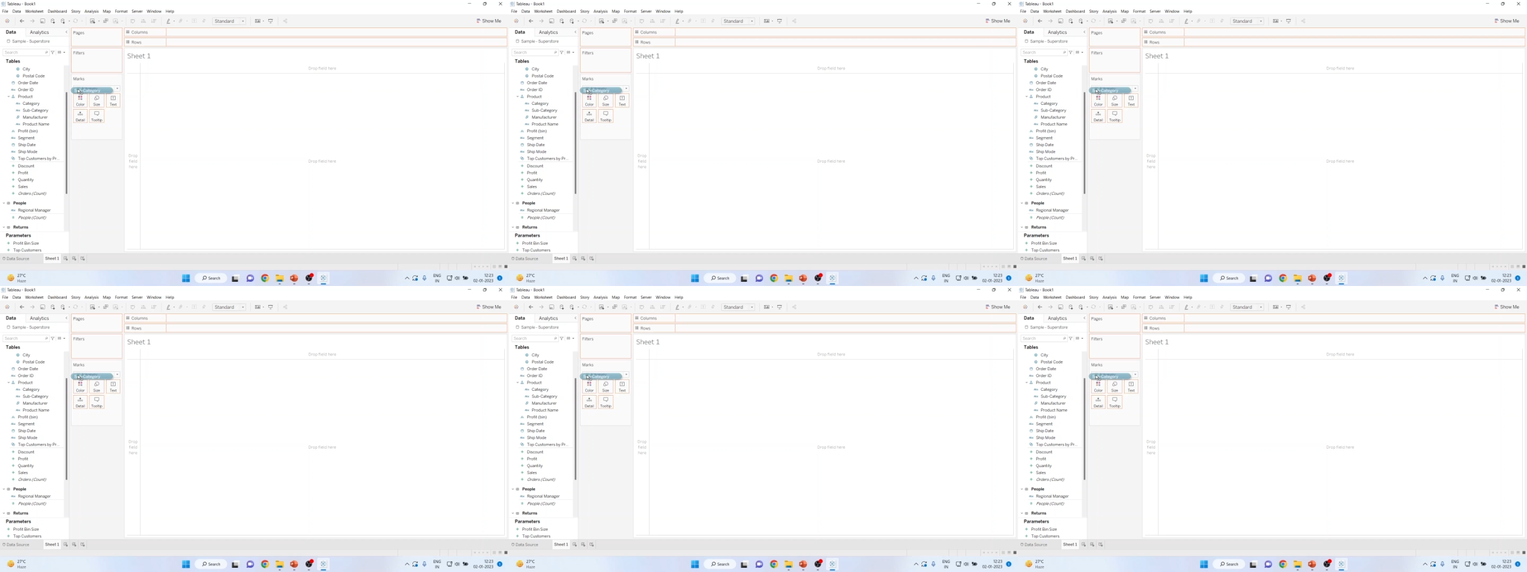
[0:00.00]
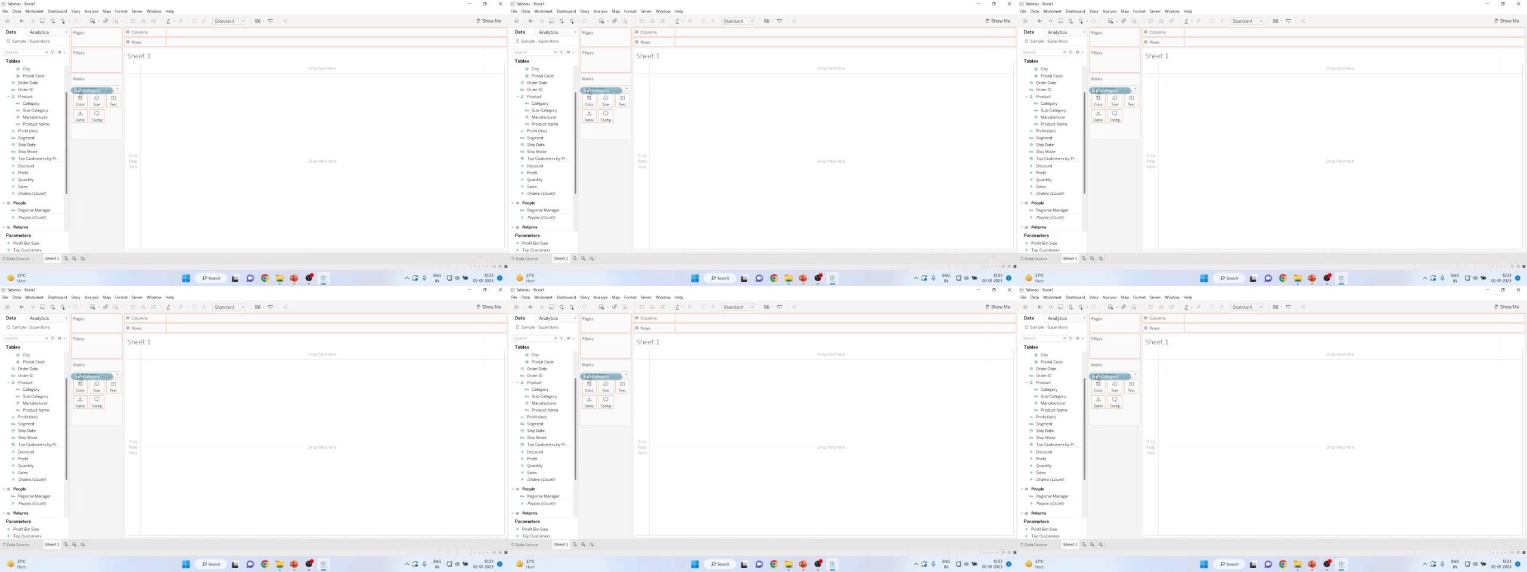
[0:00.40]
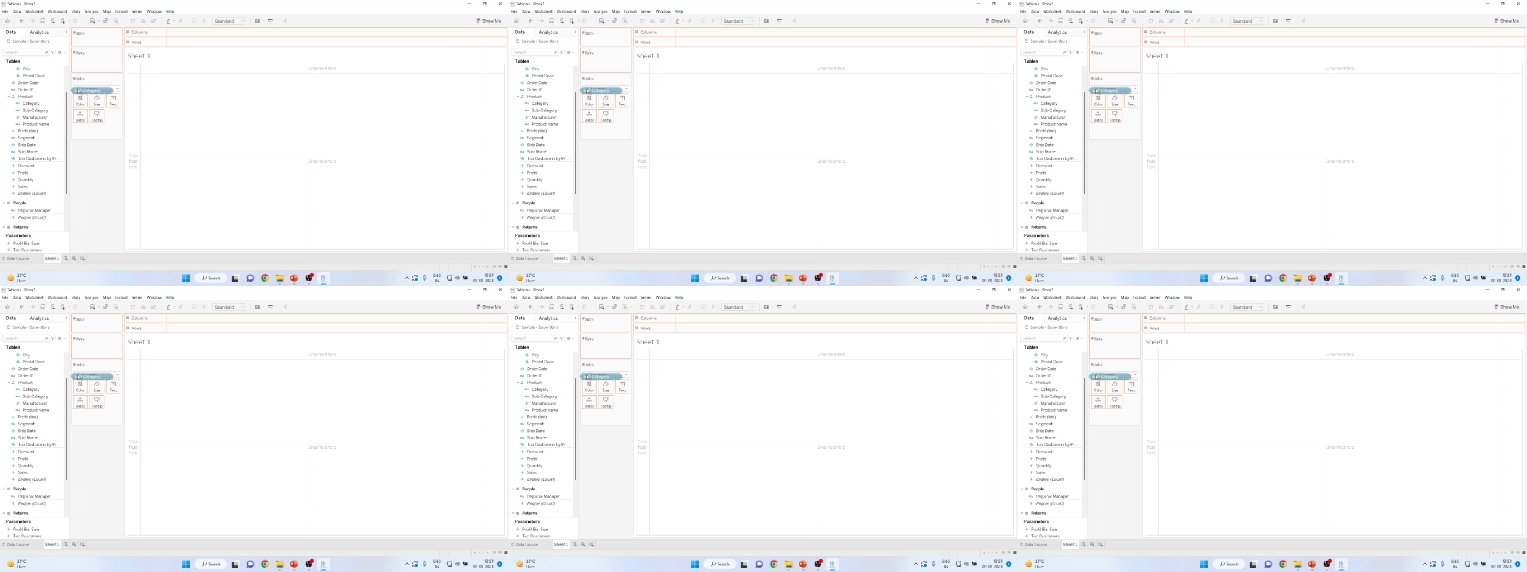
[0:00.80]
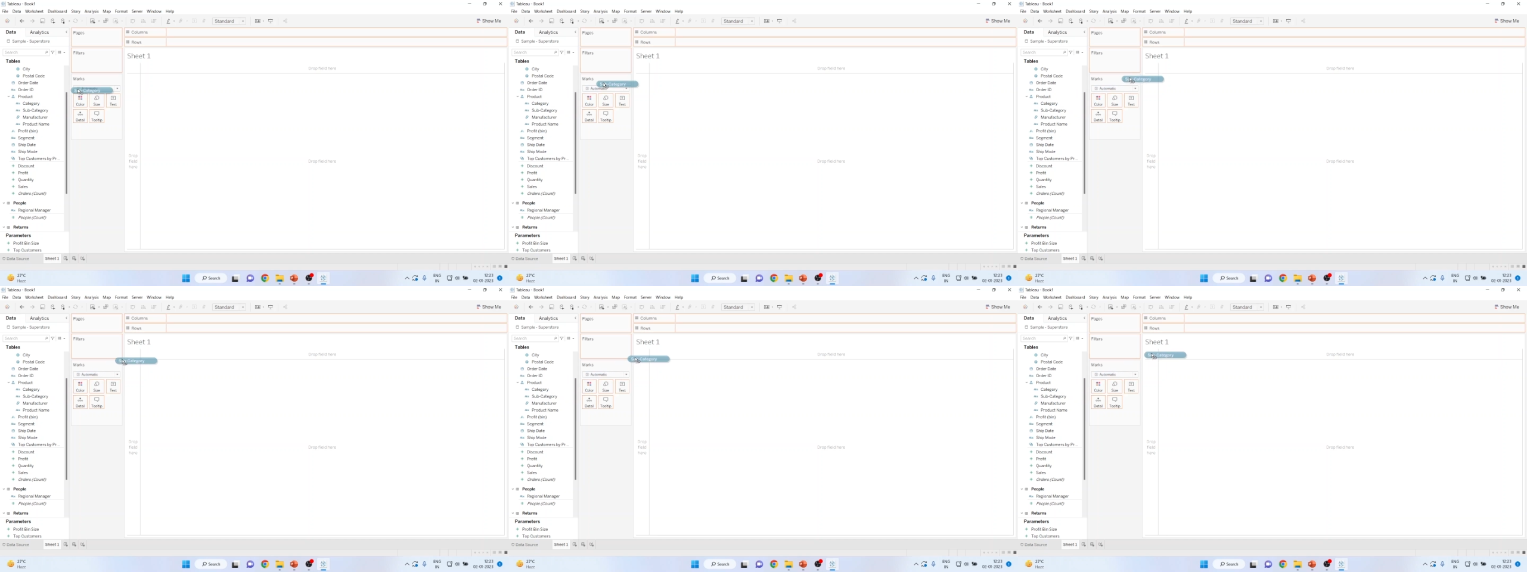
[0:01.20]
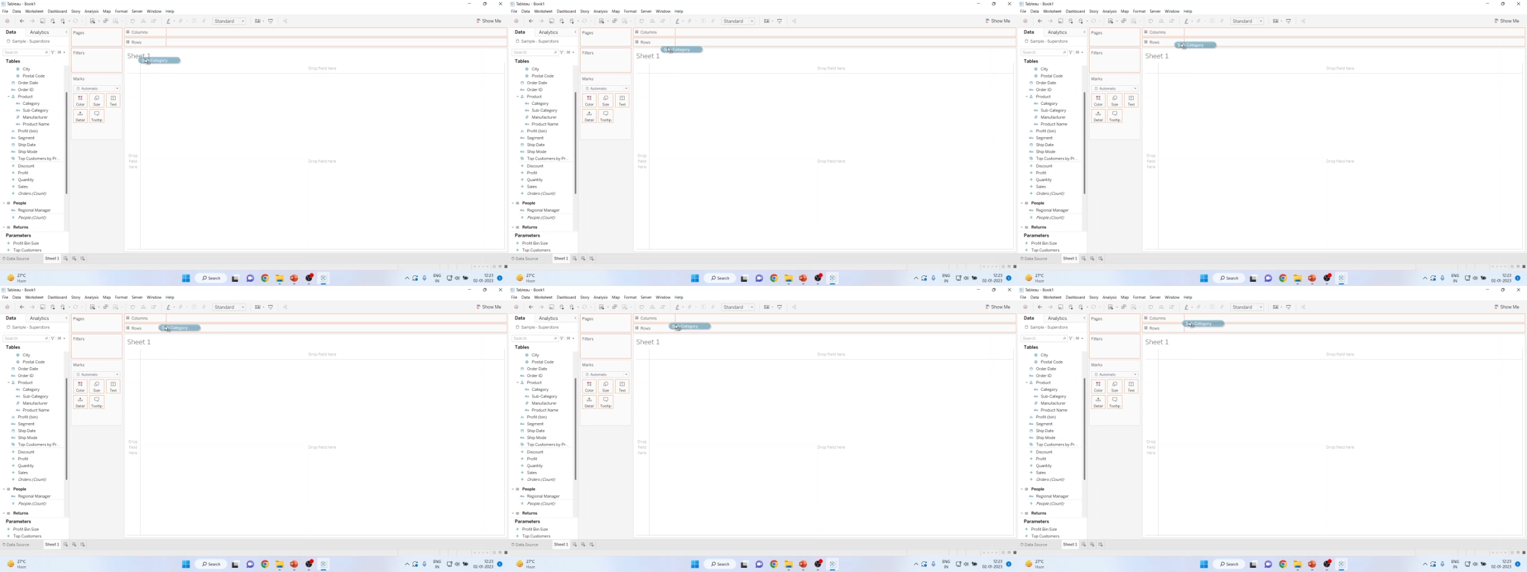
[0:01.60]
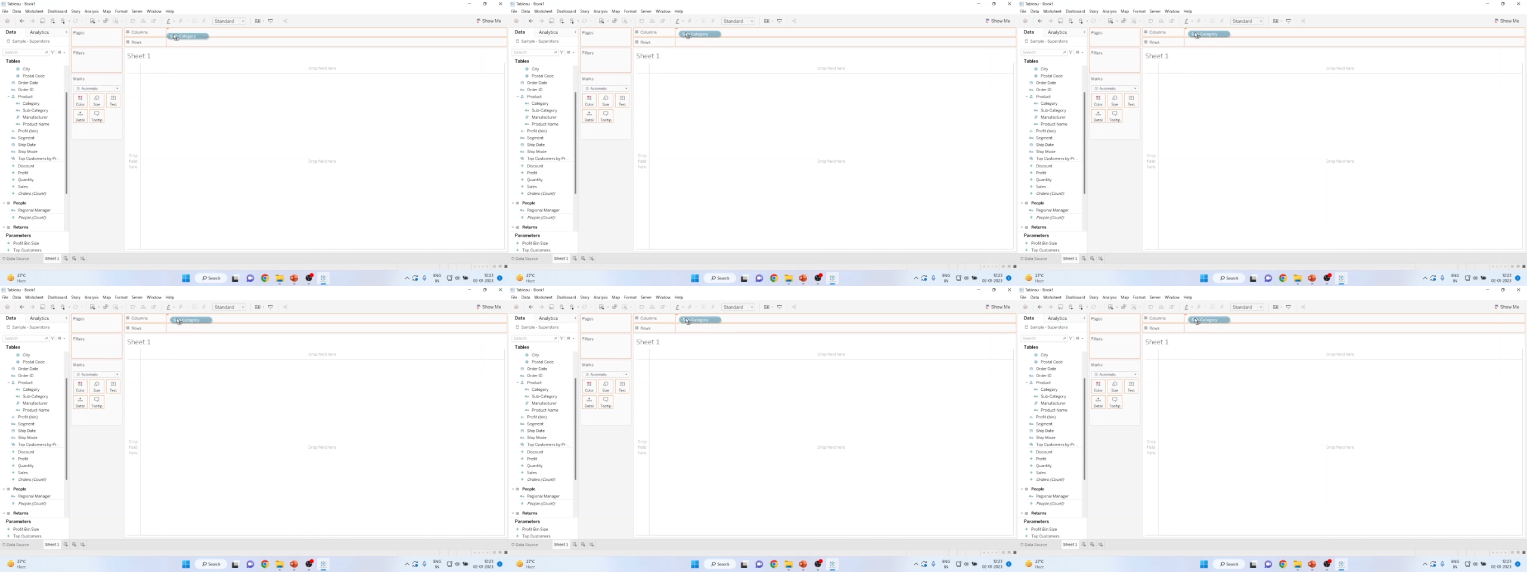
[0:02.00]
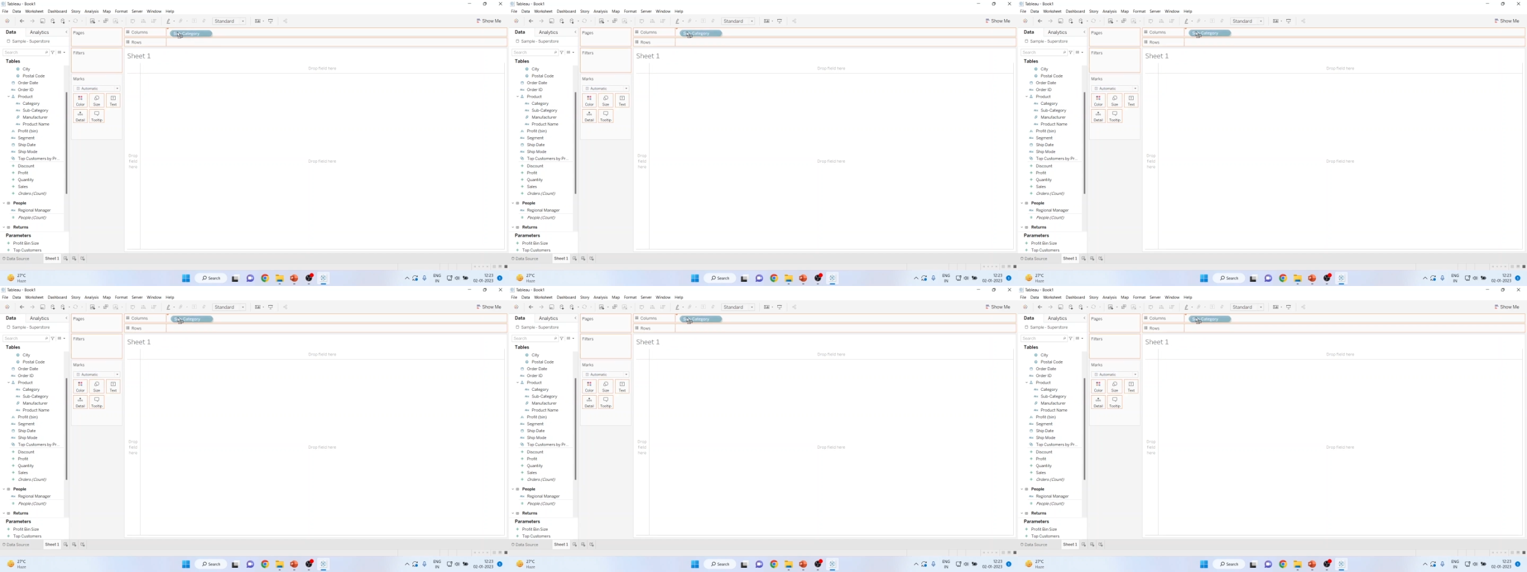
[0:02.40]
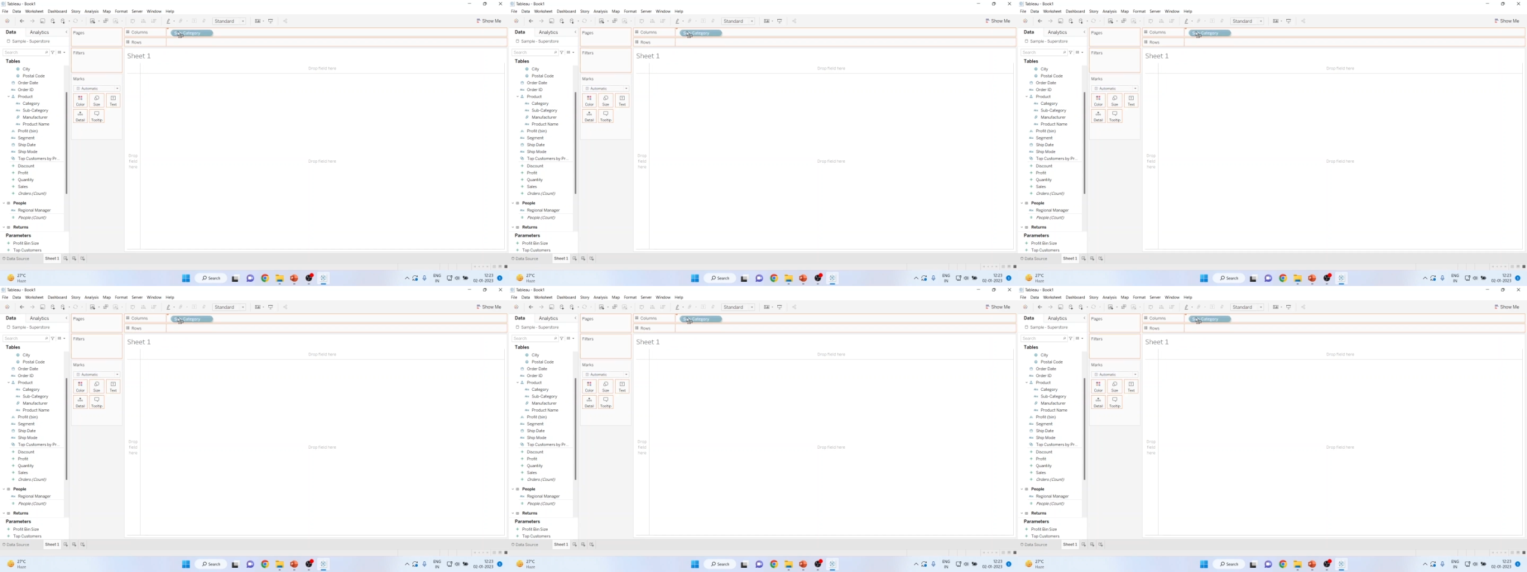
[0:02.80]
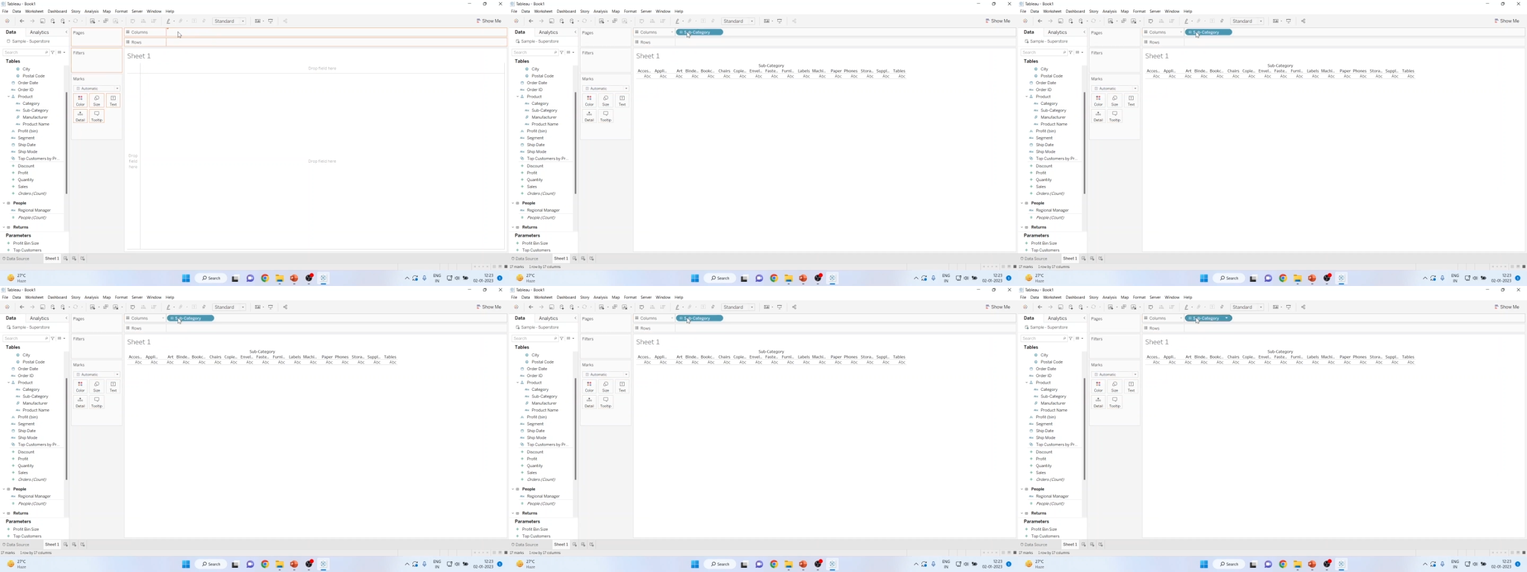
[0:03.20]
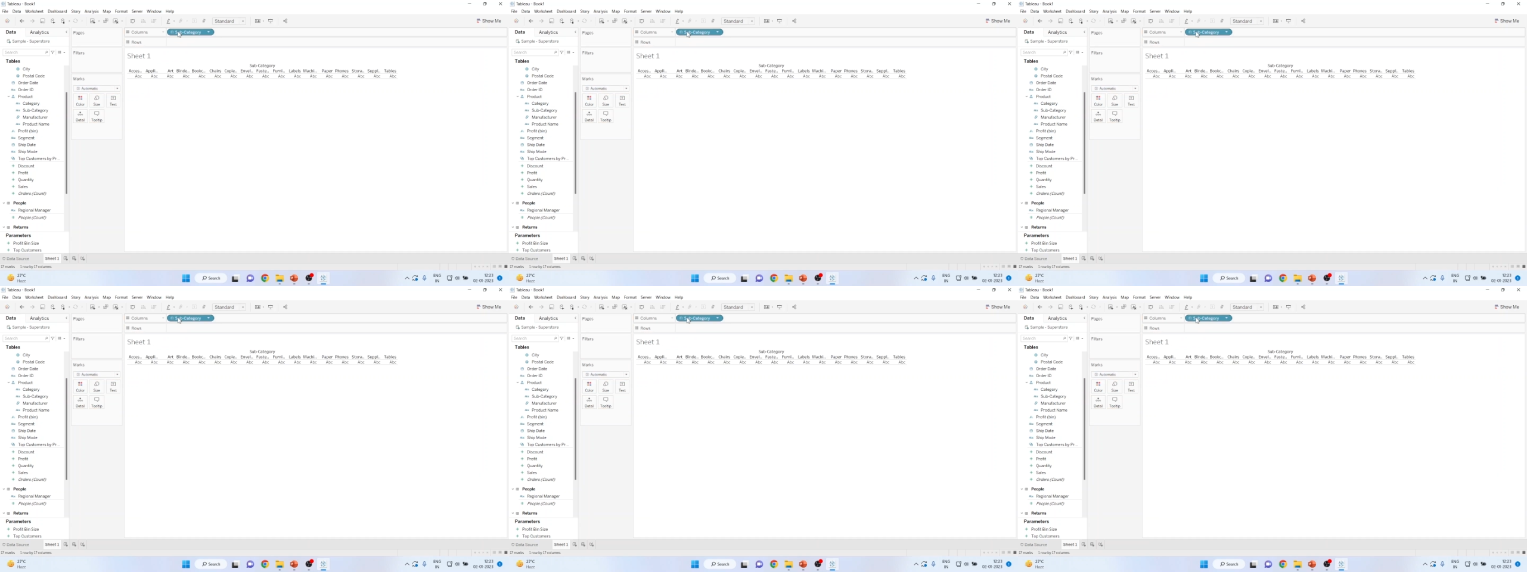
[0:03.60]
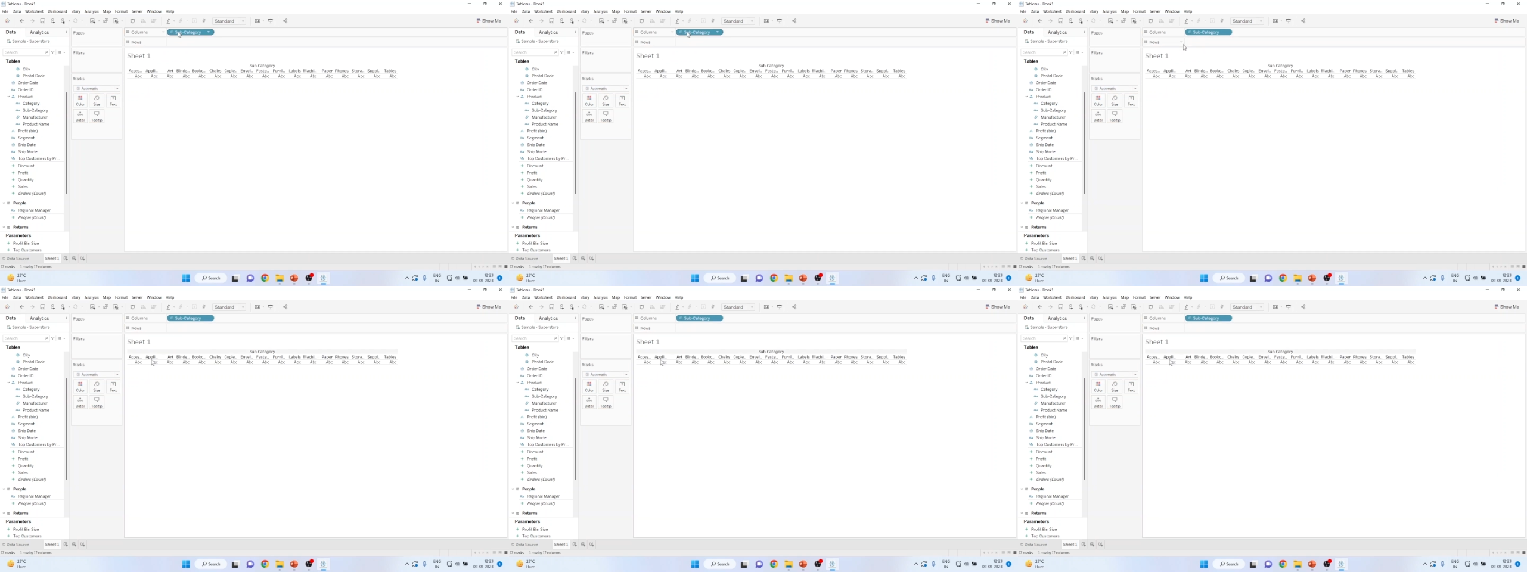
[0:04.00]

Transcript: (no speaker visible)